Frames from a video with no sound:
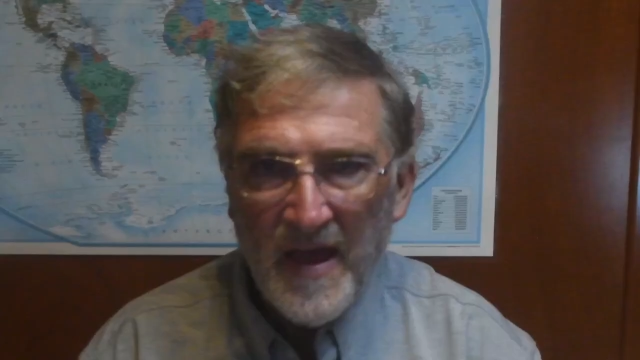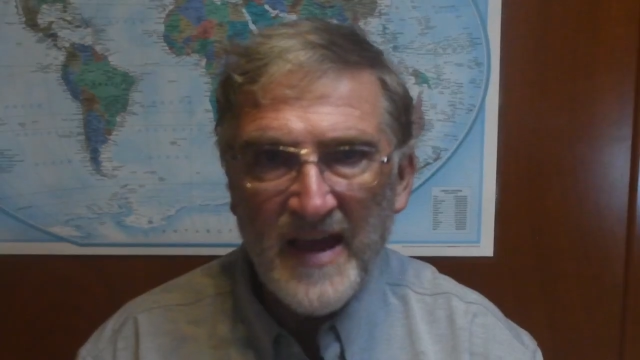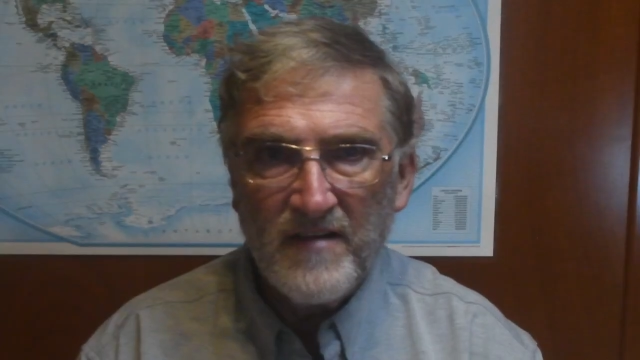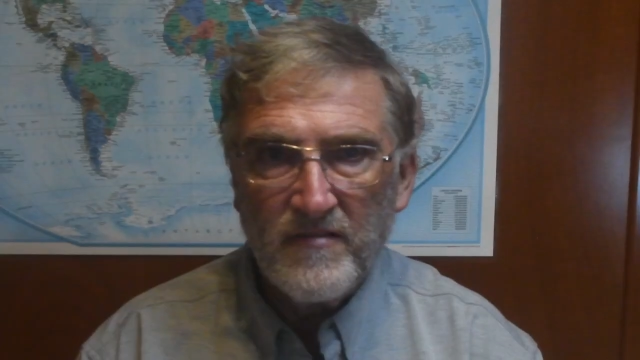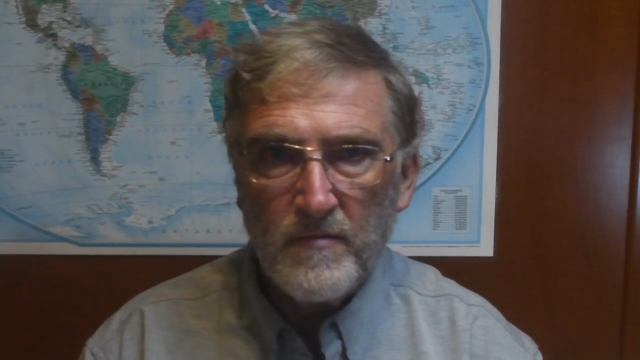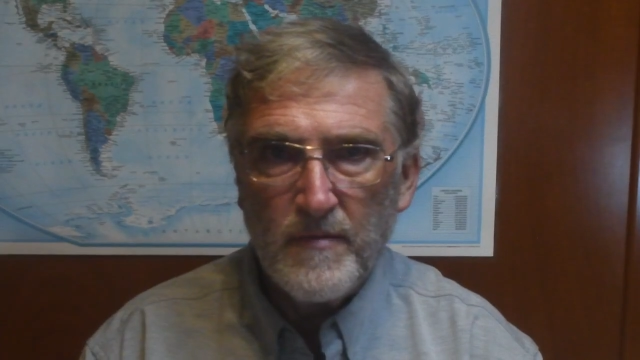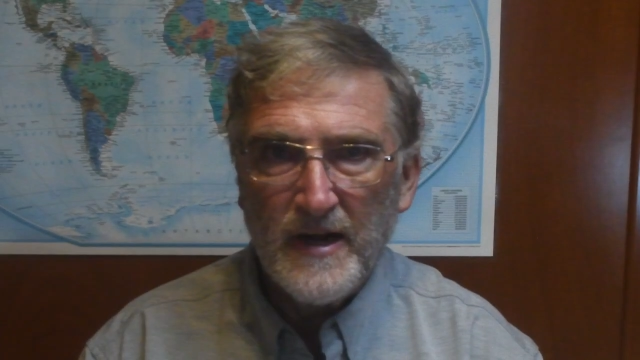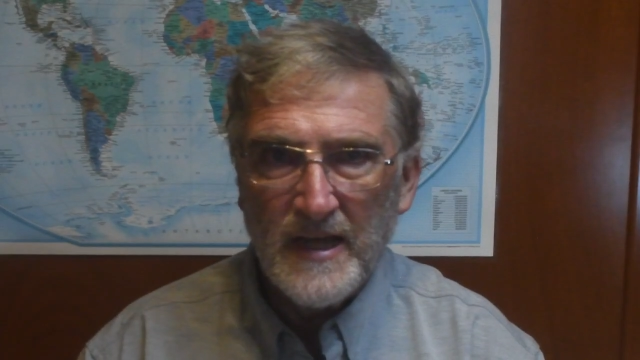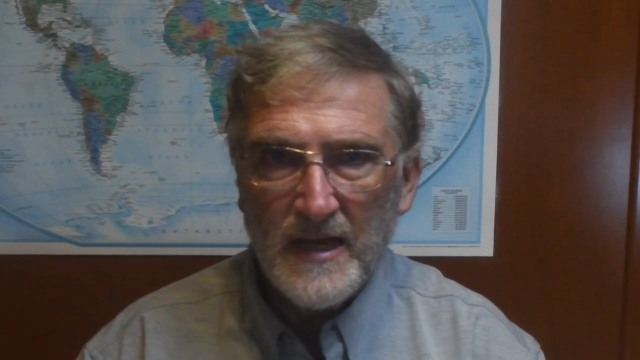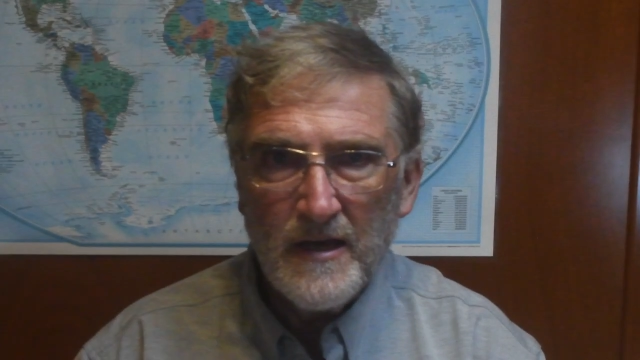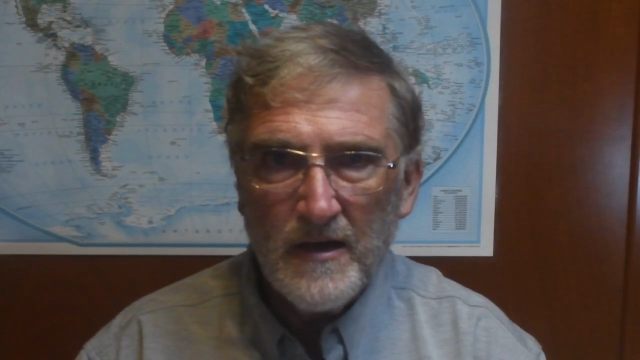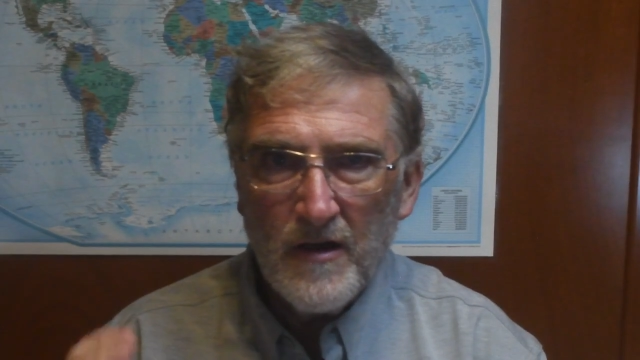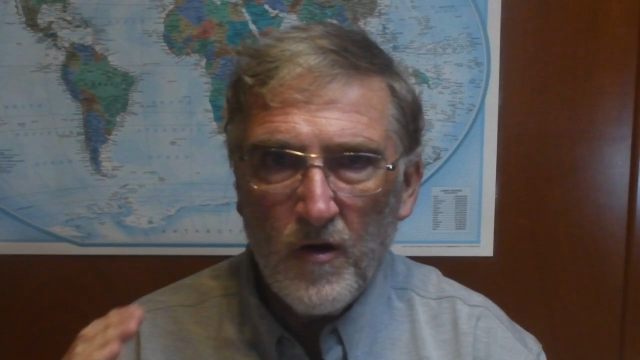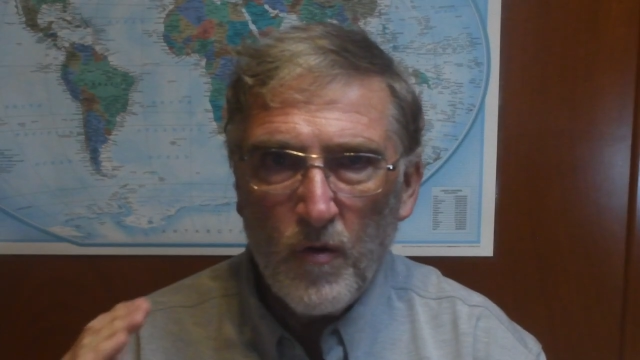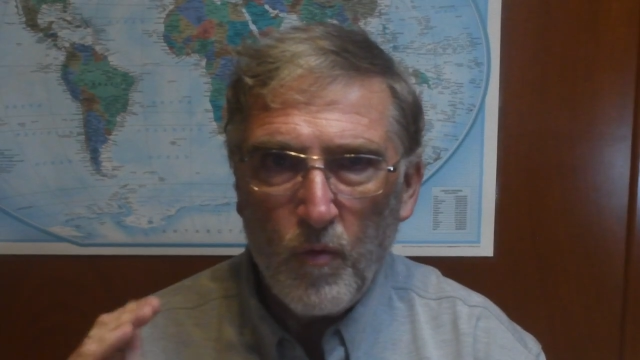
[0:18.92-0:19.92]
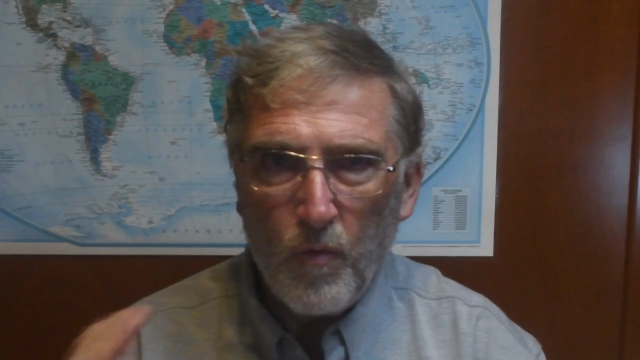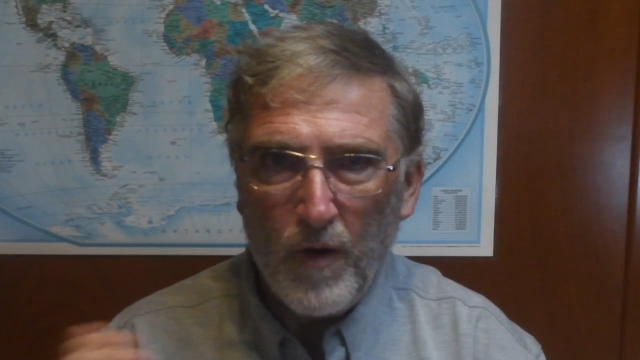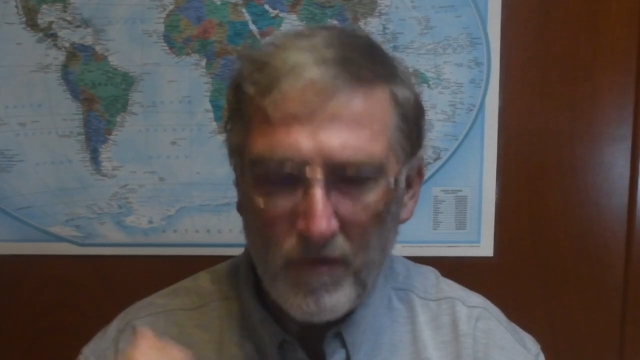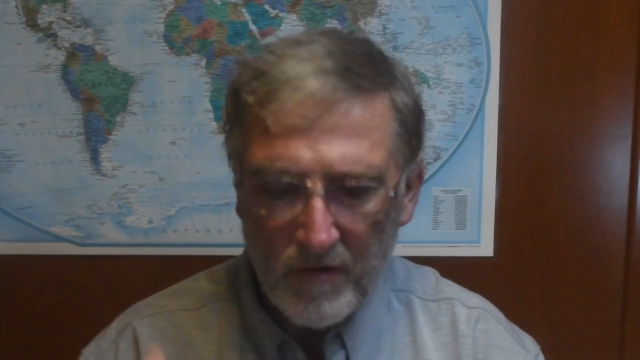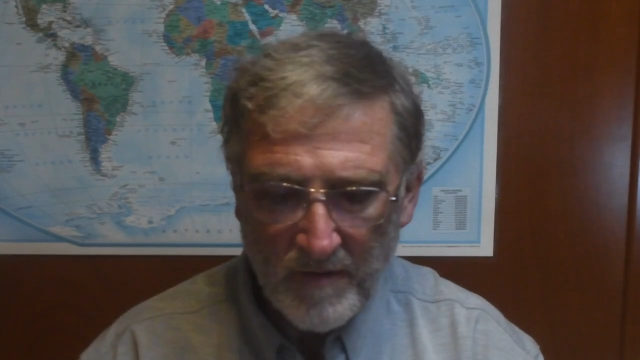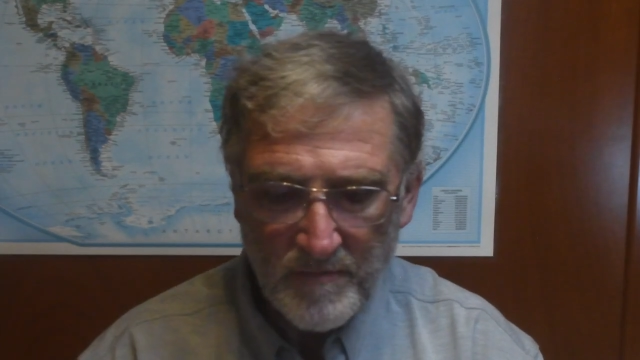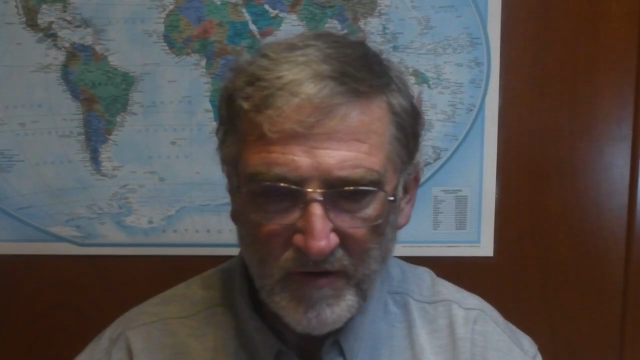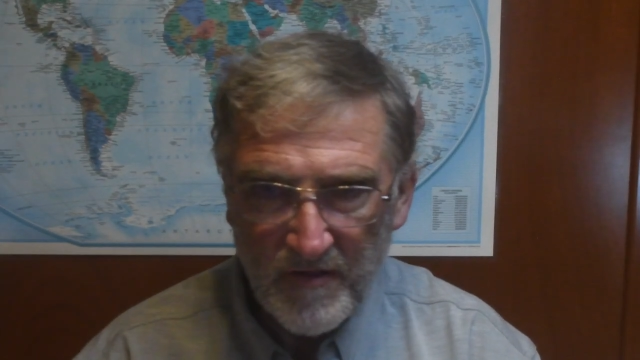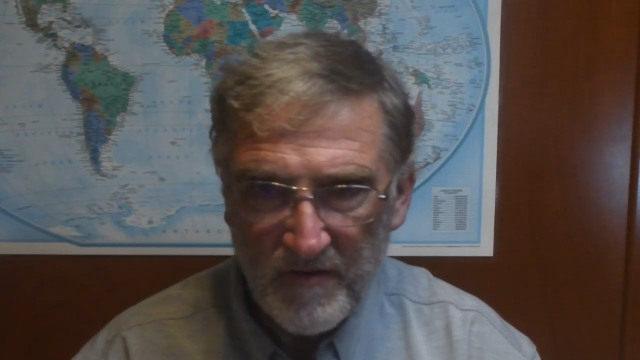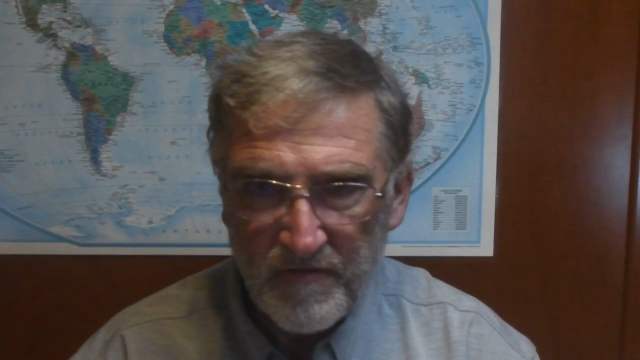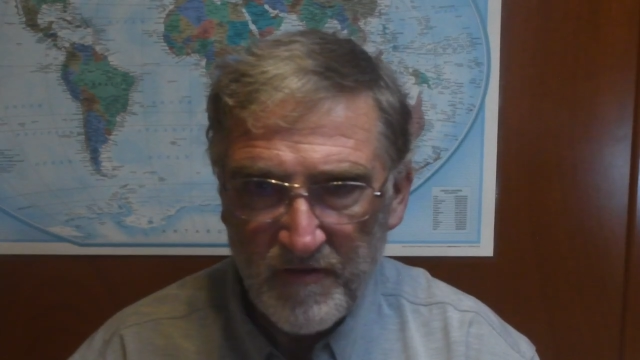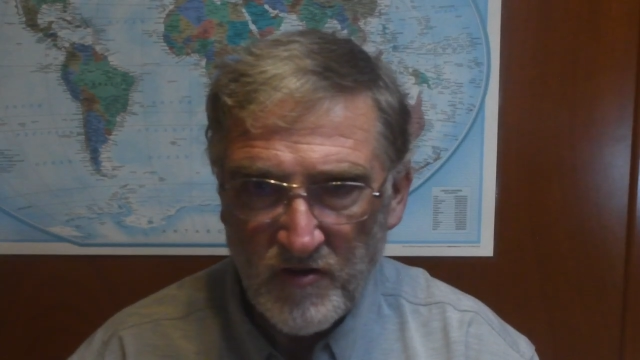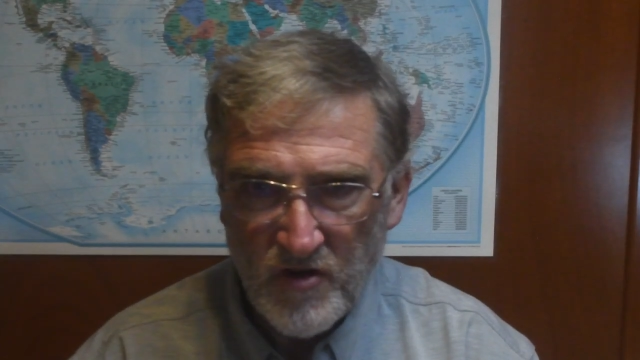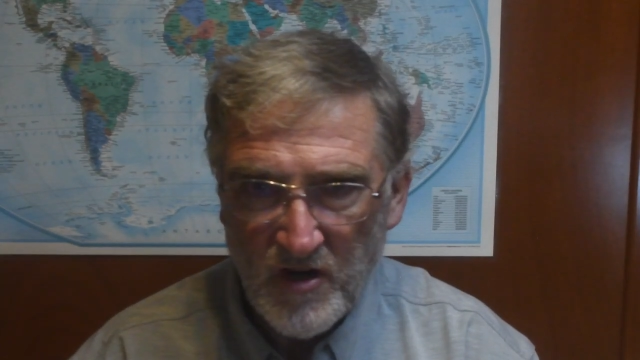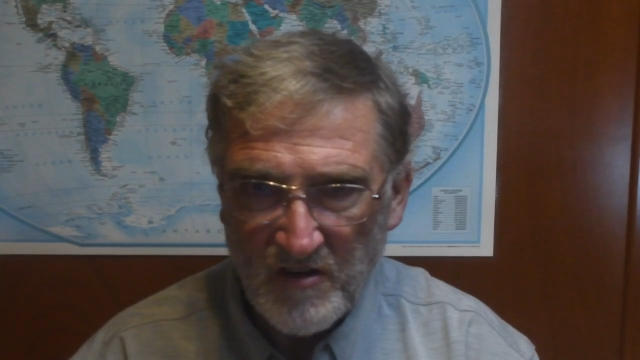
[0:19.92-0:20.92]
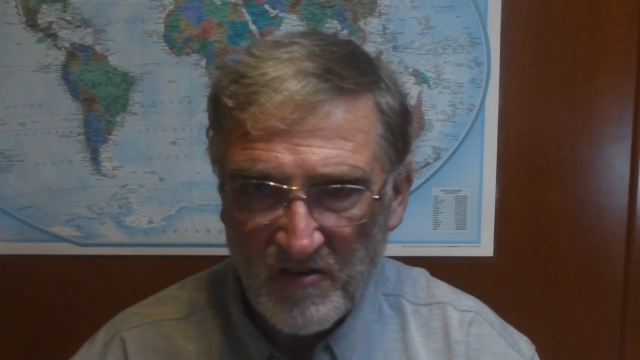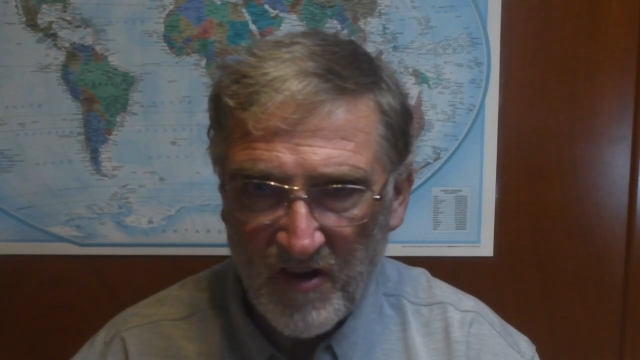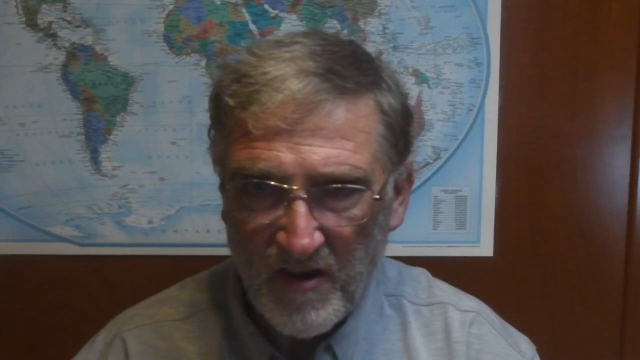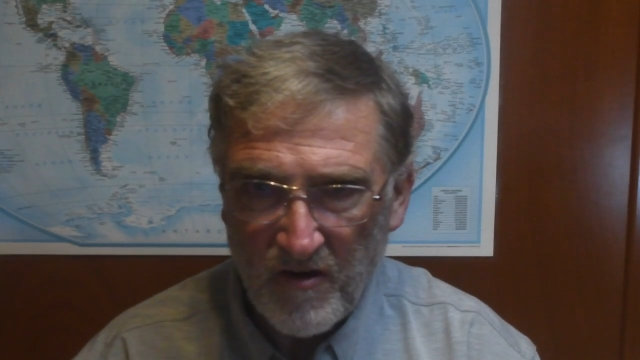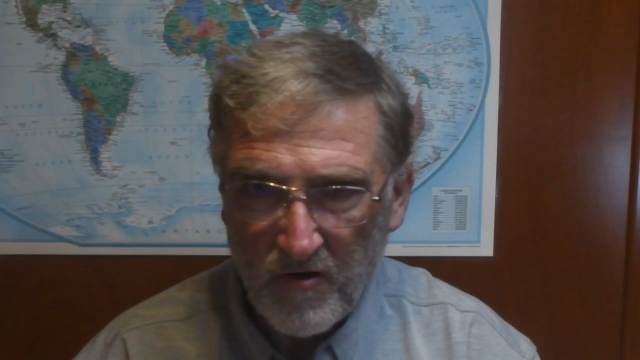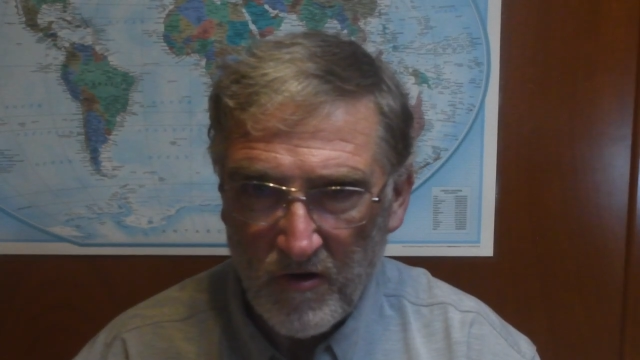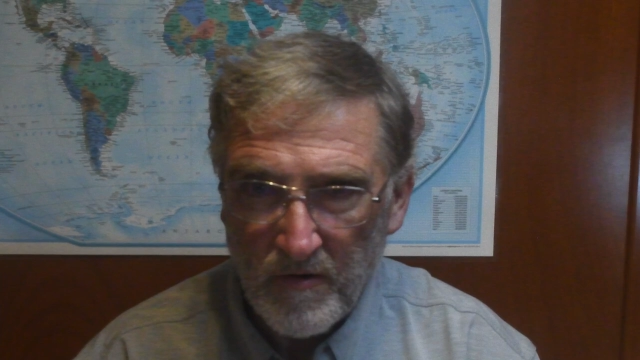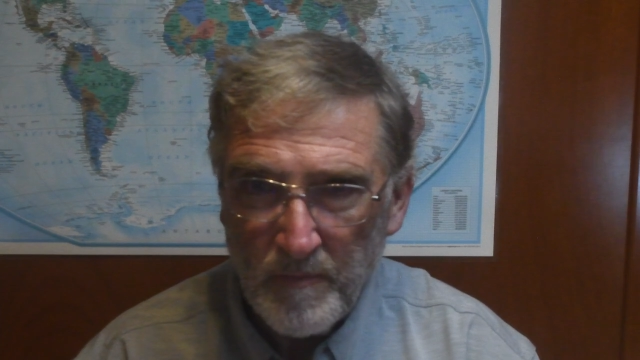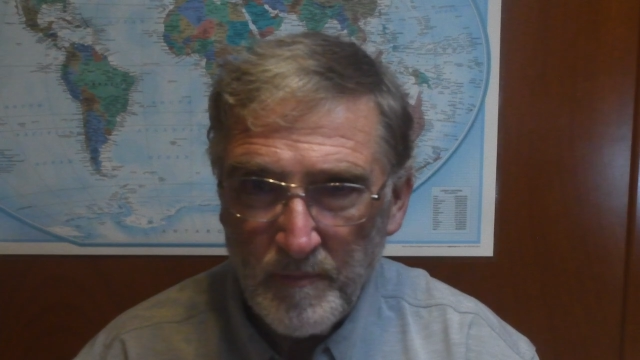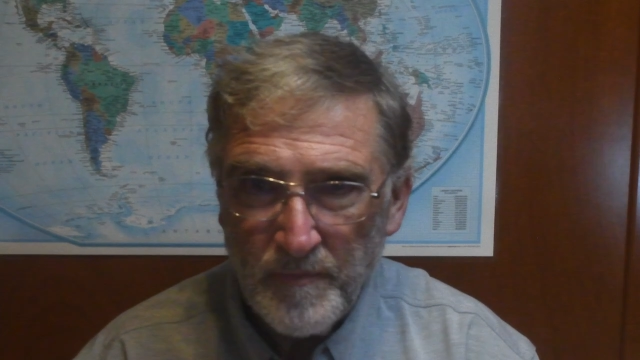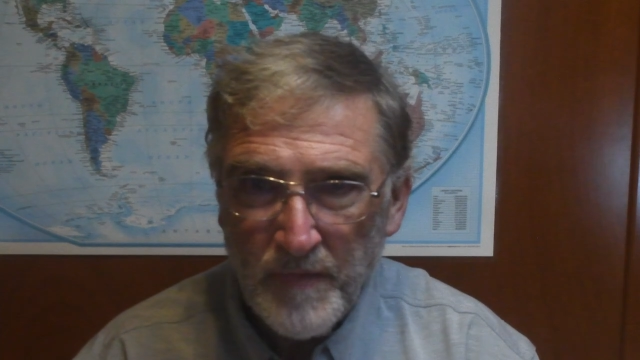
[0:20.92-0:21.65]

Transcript: Hey everybody, welcome to the Fishing Sailor.